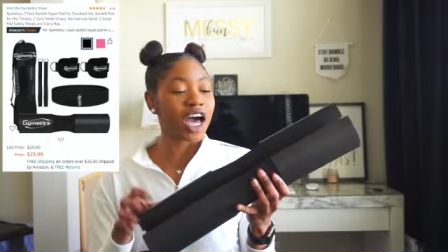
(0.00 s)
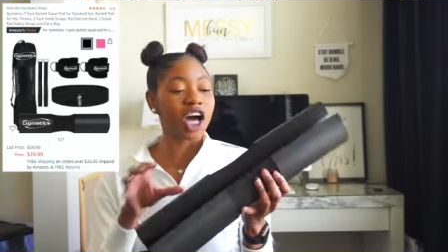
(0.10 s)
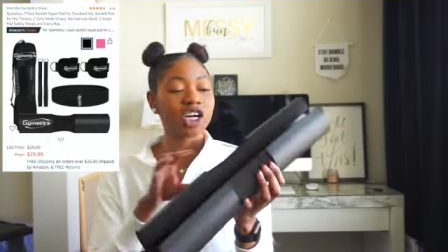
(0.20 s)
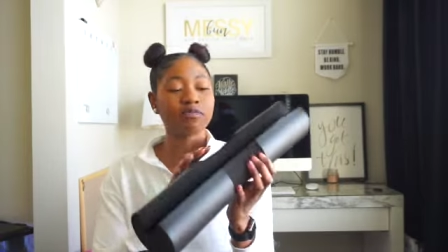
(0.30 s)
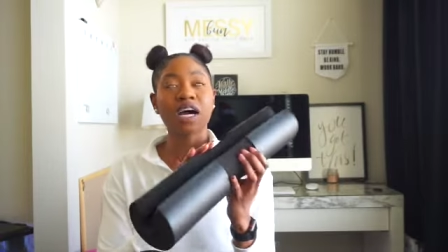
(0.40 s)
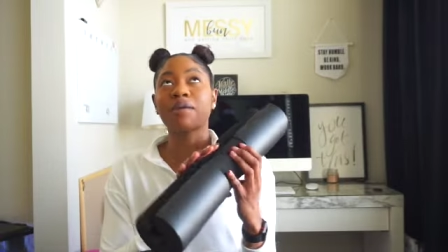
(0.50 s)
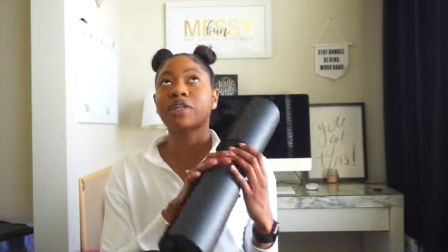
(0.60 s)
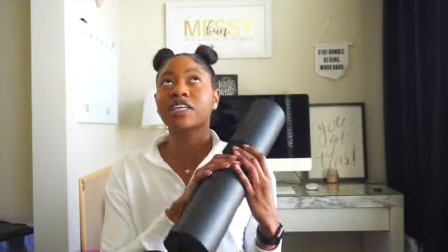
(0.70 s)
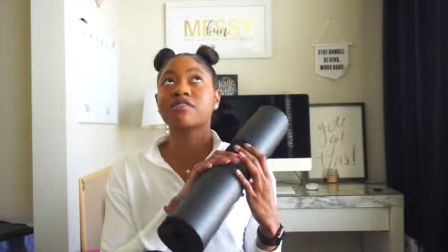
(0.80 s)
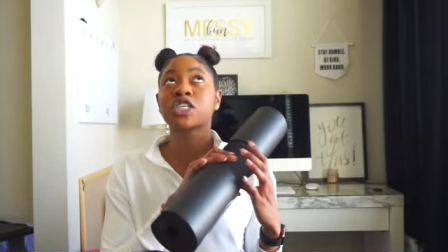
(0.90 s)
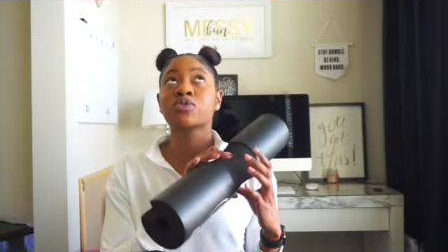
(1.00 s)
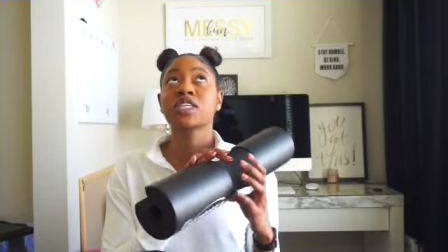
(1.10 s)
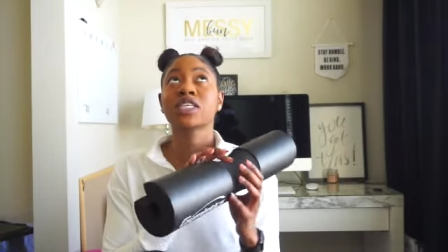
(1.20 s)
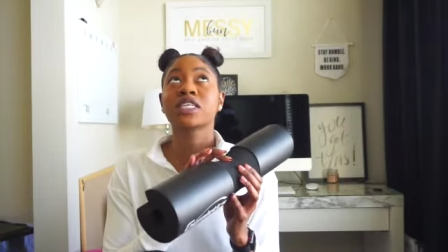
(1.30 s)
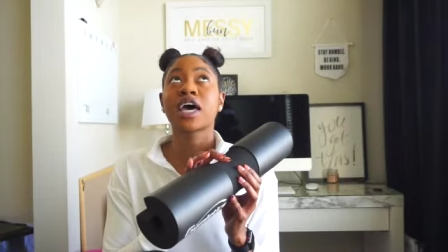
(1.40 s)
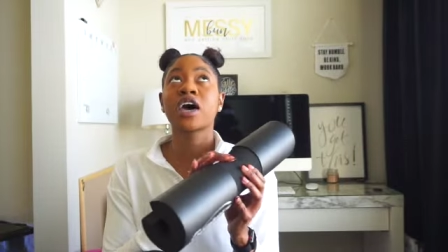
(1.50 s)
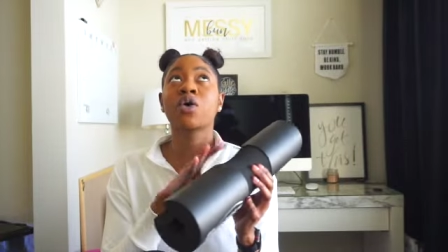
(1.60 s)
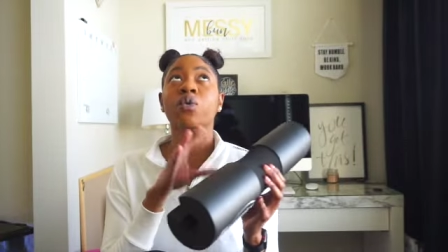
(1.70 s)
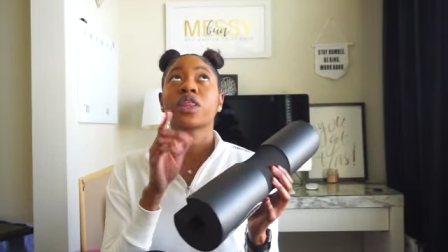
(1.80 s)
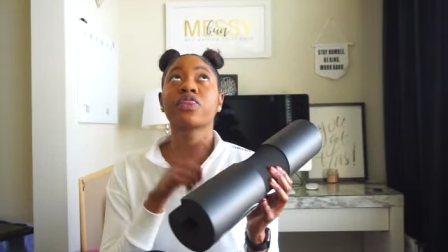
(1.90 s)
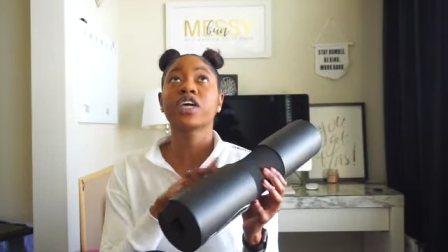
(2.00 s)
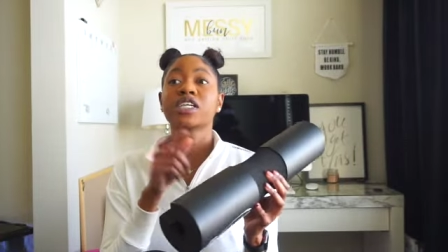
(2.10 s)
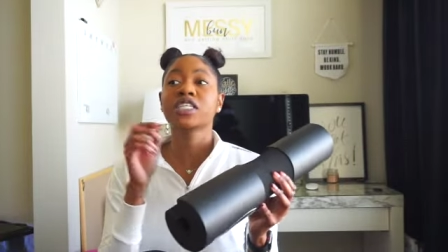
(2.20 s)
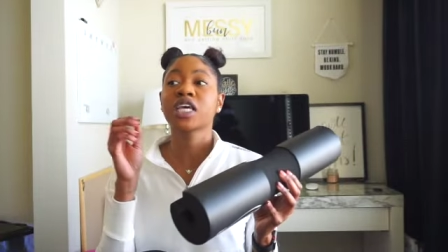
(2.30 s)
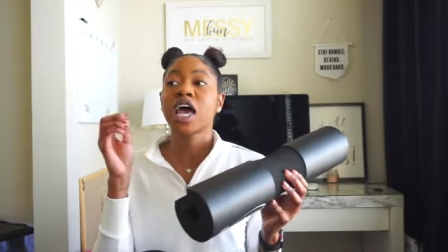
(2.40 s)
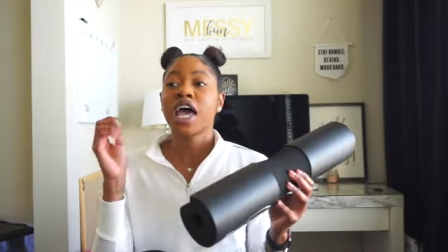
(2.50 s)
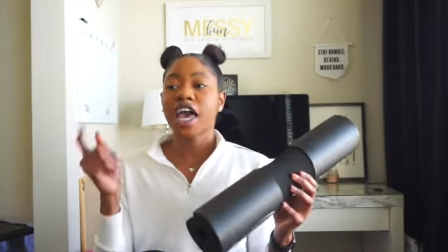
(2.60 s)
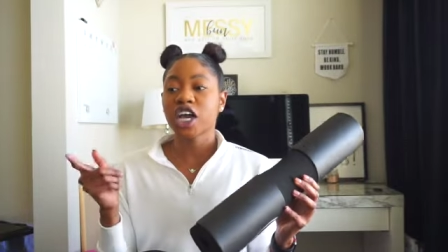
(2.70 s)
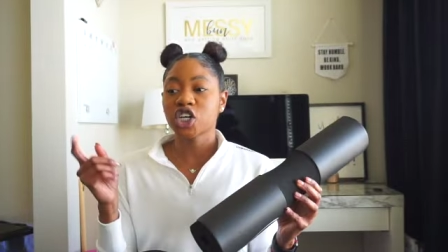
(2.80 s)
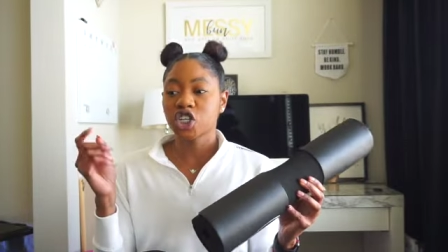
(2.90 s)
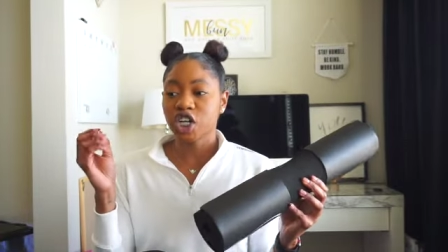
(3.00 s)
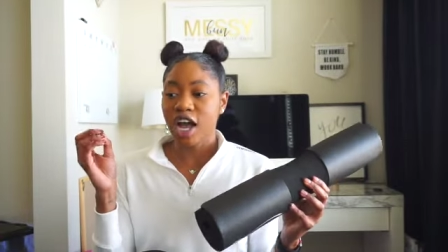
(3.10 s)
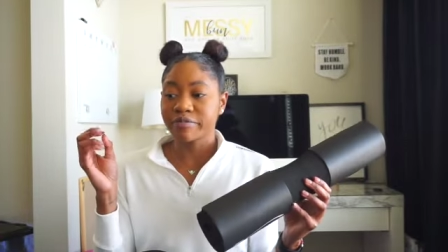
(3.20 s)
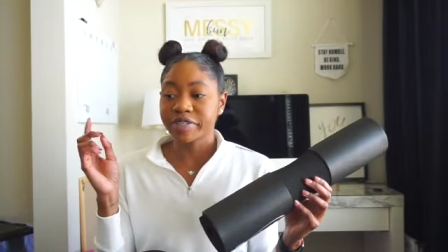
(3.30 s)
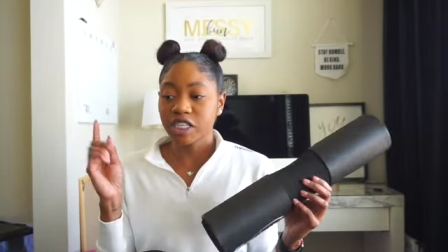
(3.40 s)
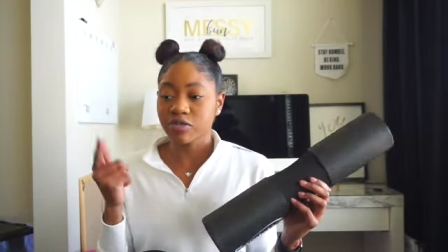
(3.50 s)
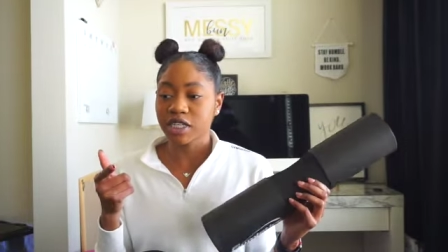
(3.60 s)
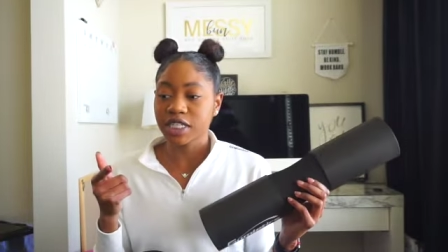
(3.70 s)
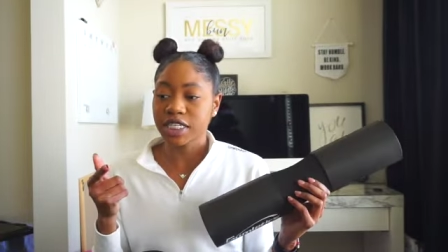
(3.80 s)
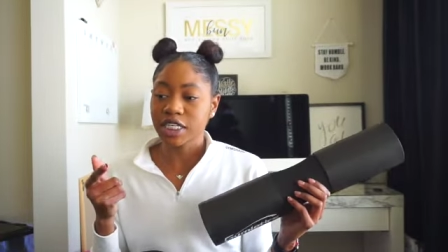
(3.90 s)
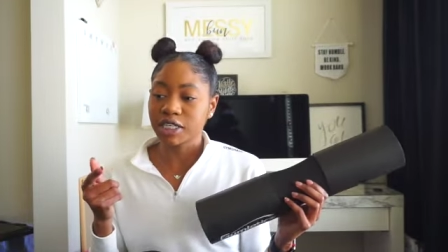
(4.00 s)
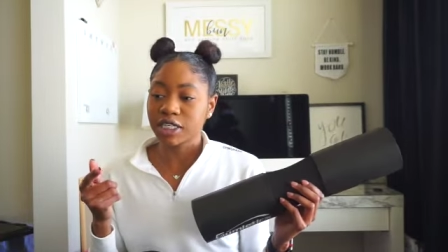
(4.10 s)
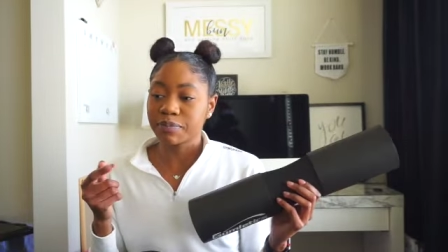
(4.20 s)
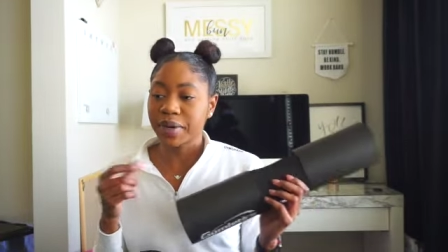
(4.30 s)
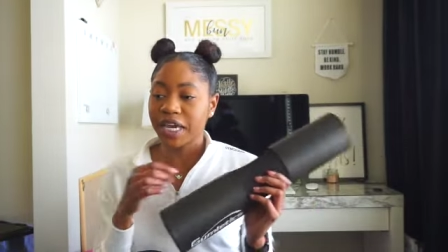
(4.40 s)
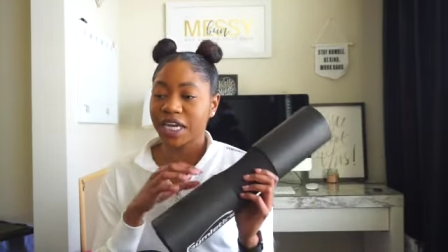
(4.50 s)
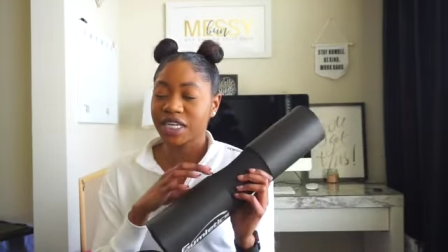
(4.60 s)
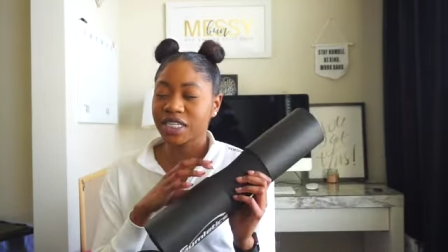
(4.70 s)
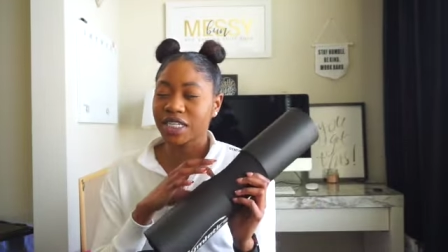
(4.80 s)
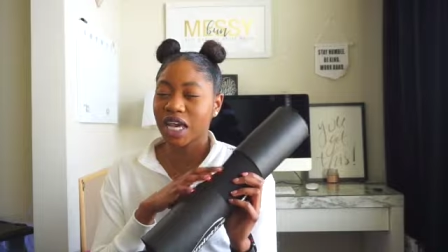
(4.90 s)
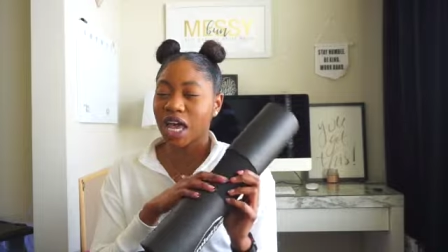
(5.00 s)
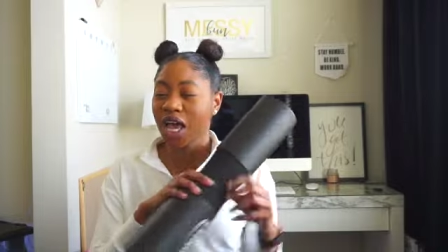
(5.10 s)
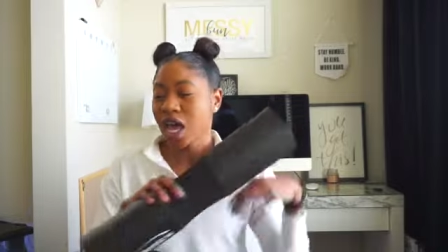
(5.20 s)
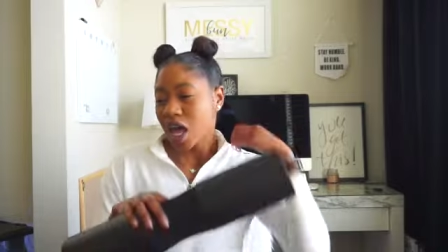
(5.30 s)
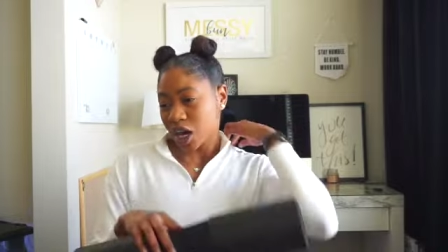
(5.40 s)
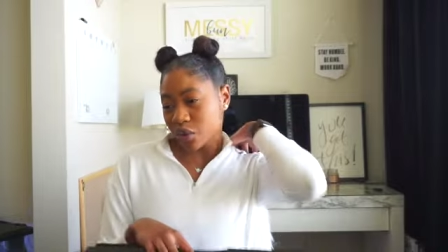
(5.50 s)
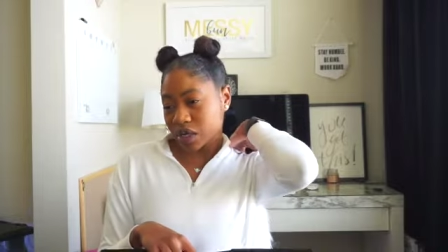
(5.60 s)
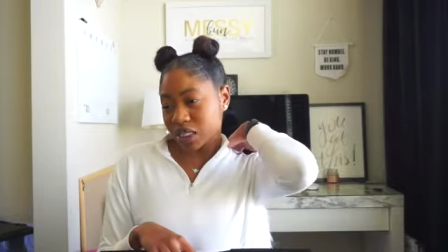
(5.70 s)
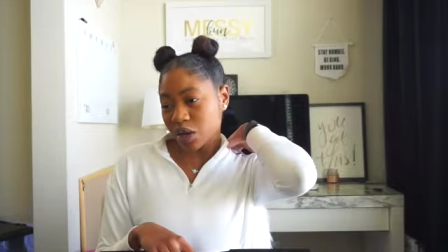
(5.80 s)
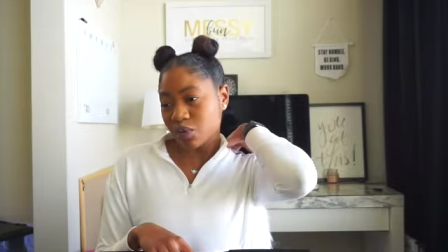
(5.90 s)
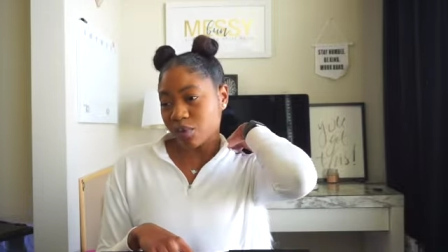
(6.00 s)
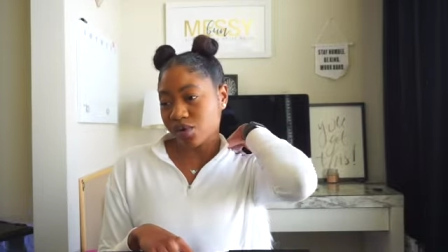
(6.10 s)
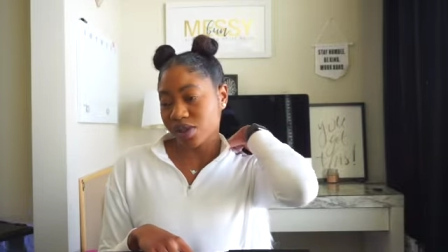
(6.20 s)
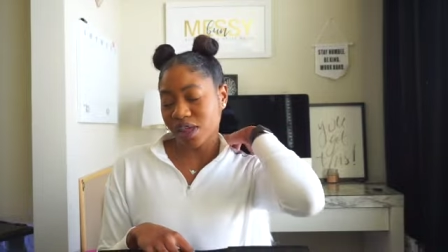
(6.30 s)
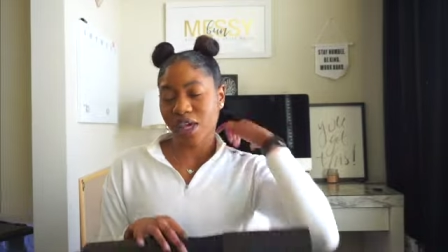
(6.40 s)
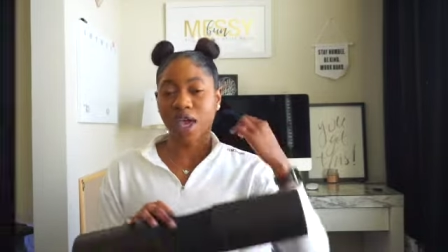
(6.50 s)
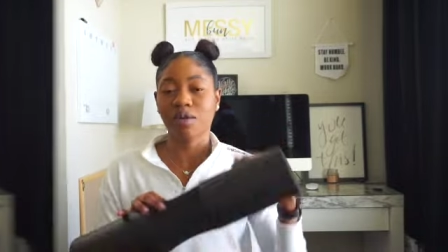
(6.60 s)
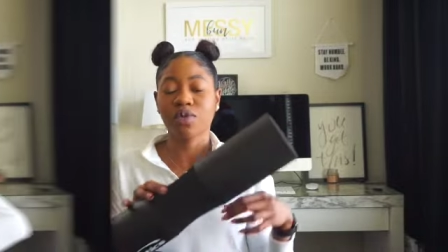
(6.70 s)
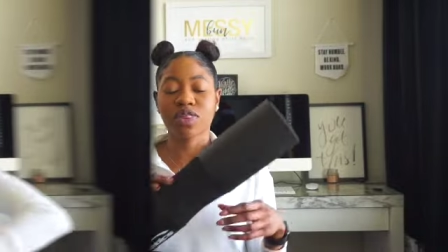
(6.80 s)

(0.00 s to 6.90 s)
Um, I believe this was a set with this, ankle straps, a resistance band, and I want to say one more thing came